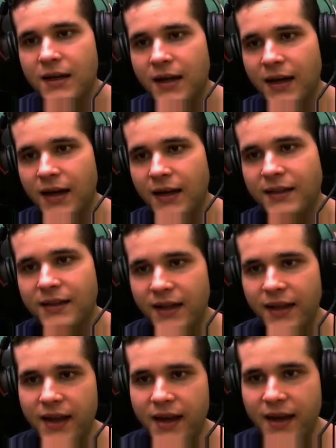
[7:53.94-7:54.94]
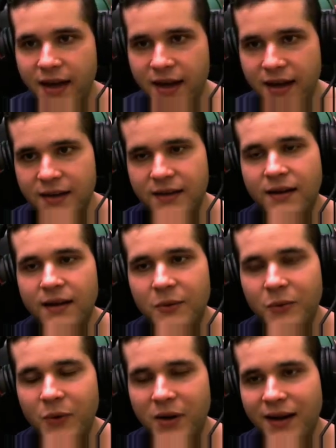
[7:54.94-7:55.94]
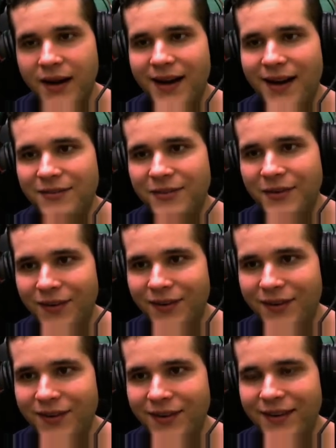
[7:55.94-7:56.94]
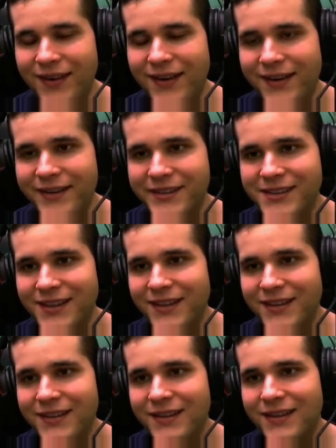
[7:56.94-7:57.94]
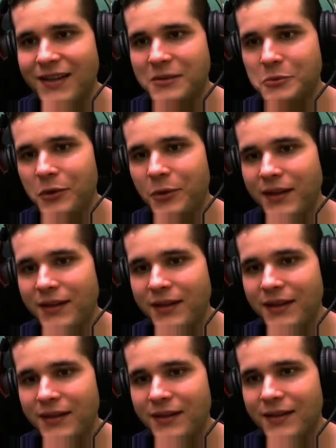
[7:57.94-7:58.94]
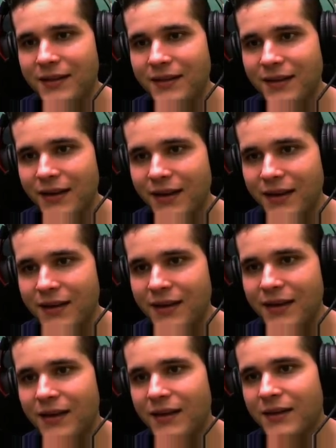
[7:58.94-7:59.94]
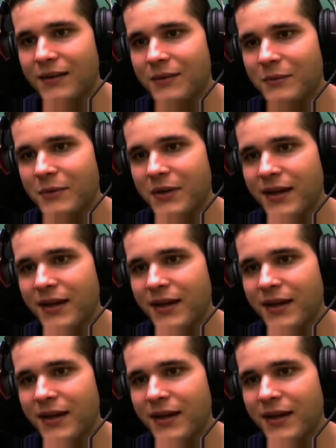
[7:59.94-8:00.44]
and tada we have our result as we wanted okay we